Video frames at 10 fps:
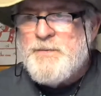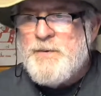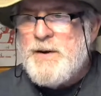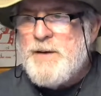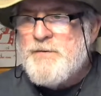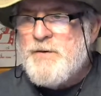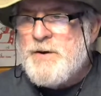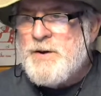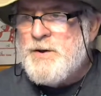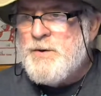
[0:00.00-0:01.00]
what I'm
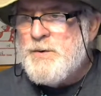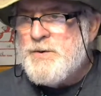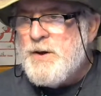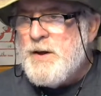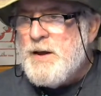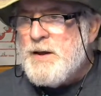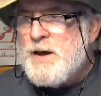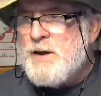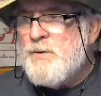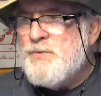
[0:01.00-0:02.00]
going to do is
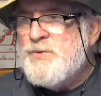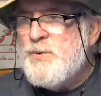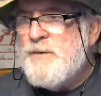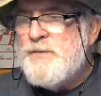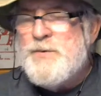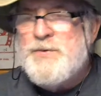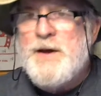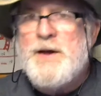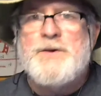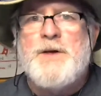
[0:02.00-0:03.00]
kind of go through a few
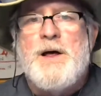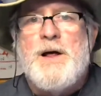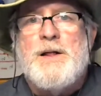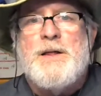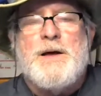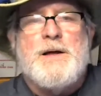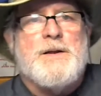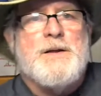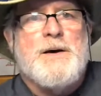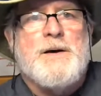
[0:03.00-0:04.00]
things that
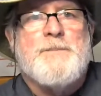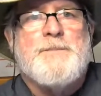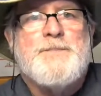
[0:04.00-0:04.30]
a